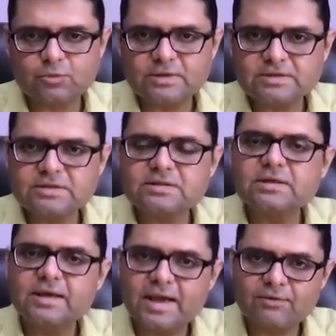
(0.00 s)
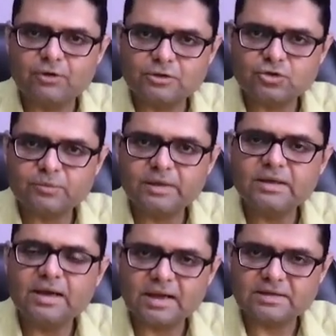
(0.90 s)
questions have also
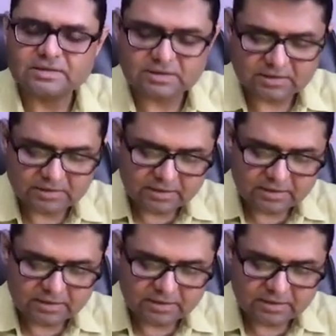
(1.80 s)
been asked.